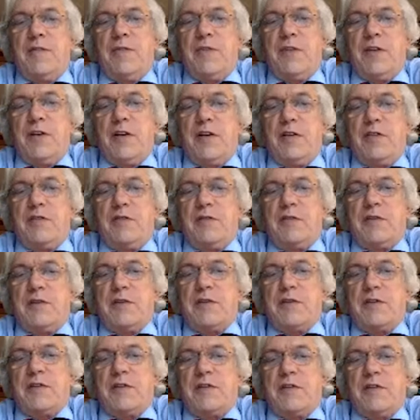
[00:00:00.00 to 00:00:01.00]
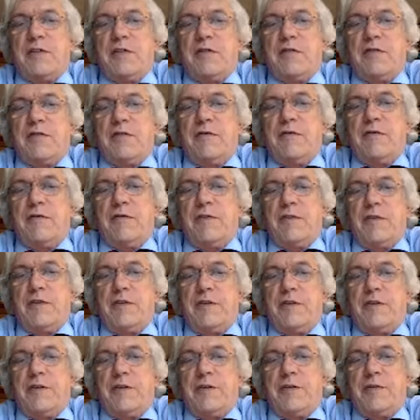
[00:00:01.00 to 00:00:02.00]
interests of
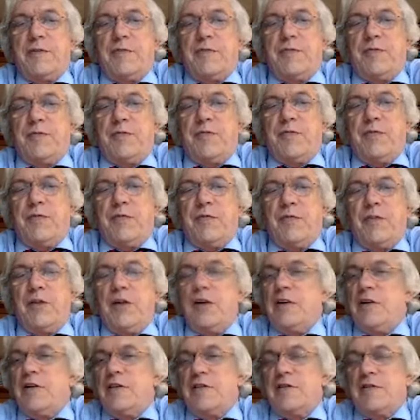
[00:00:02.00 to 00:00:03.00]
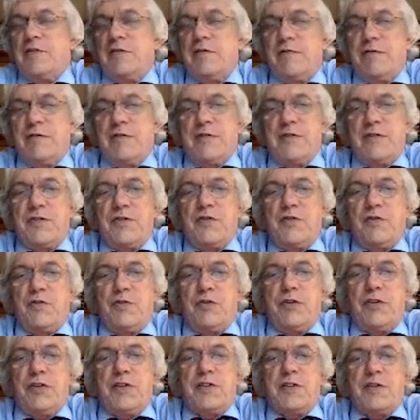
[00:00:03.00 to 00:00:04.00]
millions of
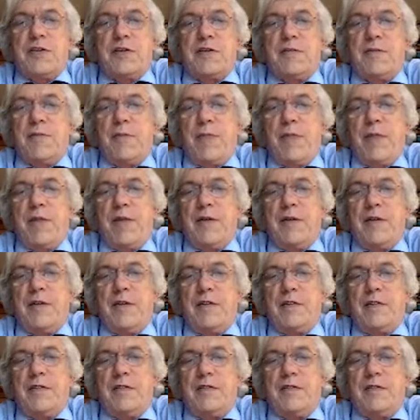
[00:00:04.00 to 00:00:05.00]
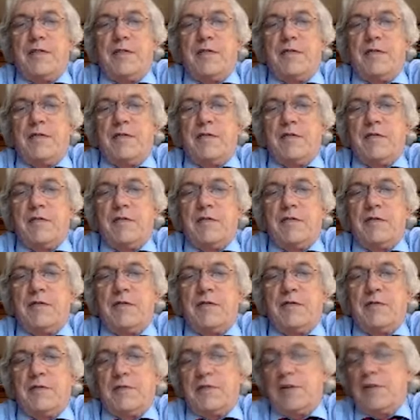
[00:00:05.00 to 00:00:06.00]
consumers now,
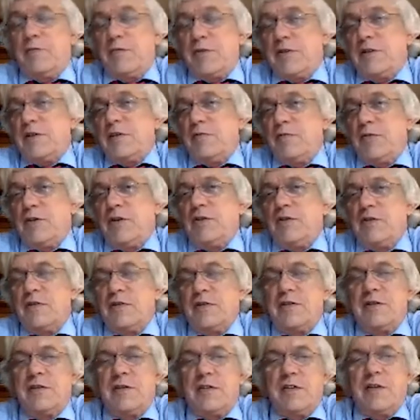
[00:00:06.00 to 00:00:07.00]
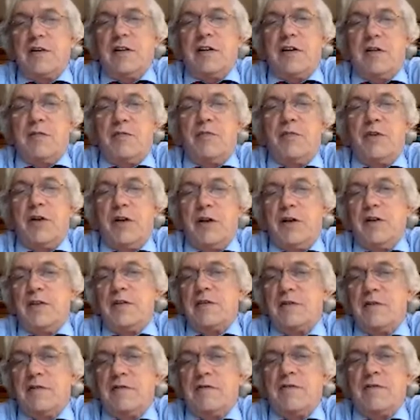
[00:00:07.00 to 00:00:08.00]
to some extent because there are millions
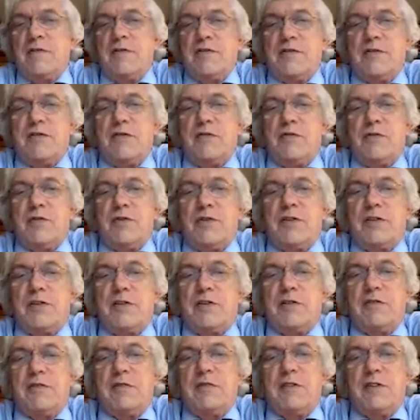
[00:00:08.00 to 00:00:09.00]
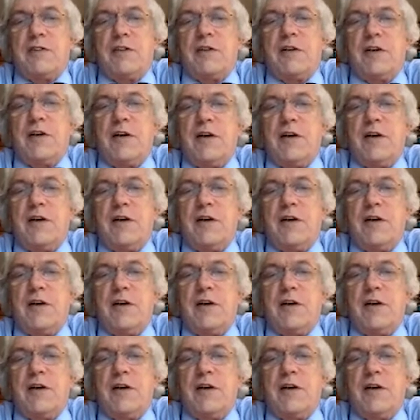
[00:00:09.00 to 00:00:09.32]
of consumers literally,